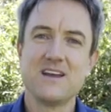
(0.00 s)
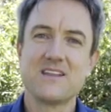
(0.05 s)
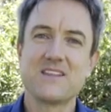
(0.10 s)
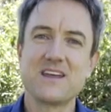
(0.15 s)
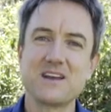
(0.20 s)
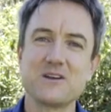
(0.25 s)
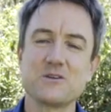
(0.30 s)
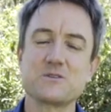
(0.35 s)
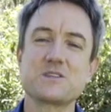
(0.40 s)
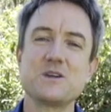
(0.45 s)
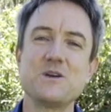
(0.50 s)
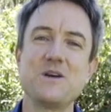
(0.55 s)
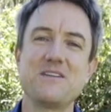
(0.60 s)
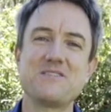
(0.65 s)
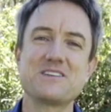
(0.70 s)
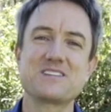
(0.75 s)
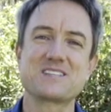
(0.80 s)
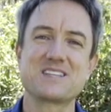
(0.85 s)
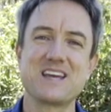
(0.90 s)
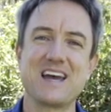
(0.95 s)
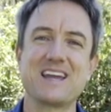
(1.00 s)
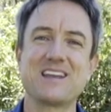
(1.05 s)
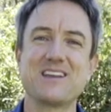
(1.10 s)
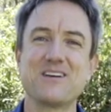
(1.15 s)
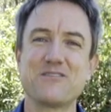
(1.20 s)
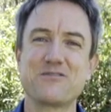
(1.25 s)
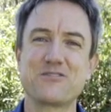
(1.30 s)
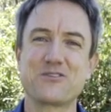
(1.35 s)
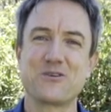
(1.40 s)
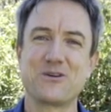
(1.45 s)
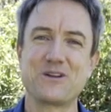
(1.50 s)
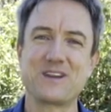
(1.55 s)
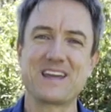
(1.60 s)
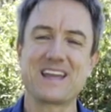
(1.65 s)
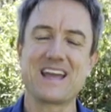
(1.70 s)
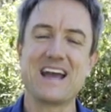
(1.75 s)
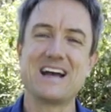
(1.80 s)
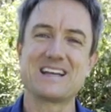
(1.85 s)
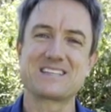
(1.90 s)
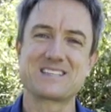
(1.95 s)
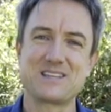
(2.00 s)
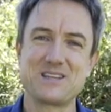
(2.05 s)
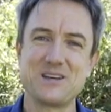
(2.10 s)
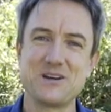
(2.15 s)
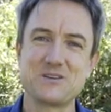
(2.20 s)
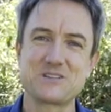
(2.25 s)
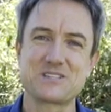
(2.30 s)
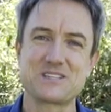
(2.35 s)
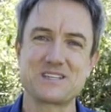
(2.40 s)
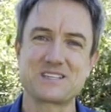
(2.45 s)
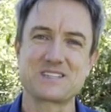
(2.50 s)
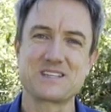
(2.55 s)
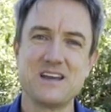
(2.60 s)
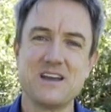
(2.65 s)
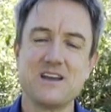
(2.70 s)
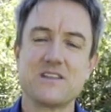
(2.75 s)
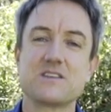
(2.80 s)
They also have a state of chronic acidosis.